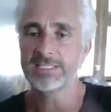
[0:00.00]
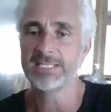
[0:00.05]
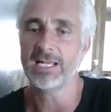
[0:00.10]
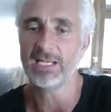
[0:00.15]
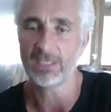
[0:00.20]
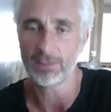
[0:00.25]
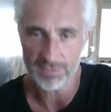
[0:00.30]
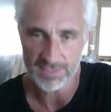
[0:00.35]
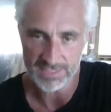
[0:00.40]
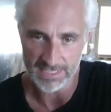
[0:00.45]
that
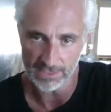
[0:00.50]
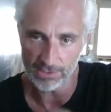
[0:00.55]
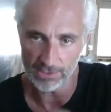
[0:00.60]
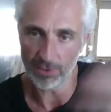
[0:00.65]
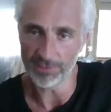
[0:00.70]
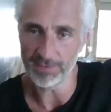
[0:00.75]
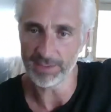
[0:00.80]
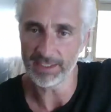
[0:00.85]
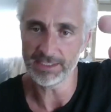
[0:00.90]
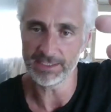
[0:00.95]
and say, look,
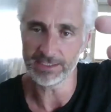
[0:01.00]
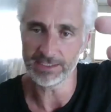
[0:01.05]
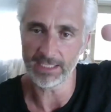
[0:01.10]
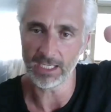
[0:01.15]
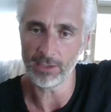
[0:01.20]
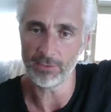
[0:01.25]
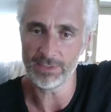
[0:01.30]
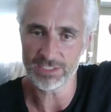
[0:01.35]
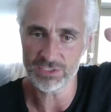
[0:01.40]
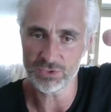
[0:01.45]
there you
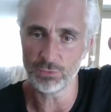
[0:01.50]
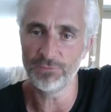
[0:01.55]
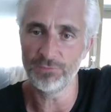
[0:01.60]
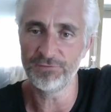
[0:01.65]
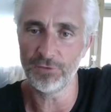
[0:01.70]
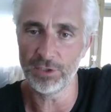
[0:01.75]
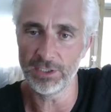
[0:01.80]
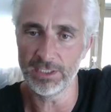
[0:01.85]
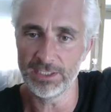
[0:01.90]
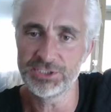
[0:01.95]
go, it's all
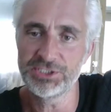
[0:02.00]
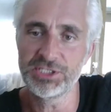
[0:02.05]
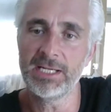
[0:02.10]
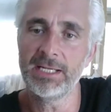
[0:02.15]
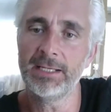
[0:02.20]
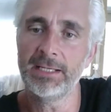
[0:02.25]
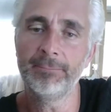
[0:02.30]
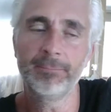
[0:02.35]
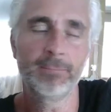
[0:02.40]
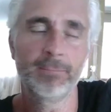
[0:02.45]
fully legit.
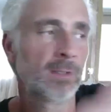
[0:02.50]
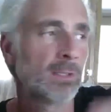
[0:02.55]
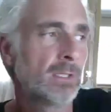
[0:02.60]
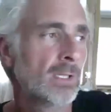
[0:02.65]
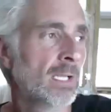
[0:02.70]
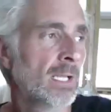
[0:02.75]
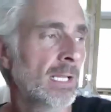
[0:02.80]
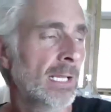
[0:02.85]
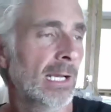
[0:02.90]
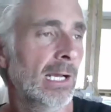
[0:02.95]

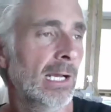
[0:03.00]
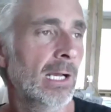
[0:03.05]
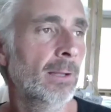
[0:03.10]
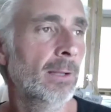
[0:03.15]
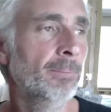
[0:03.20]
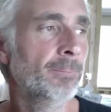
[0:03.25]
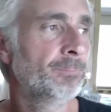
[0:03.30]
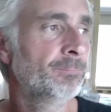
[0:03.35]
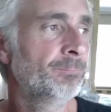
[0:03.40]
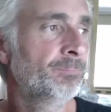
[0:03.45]

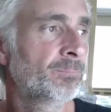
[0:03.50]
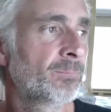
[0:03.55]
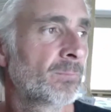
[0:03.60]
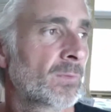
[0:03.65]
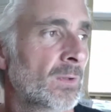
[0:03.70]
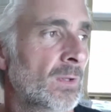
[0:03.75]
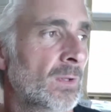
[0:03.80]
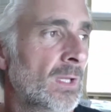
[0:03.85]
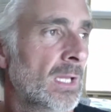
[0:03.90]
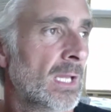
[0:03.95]
Um,
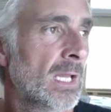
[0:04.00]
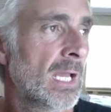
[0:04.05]
and it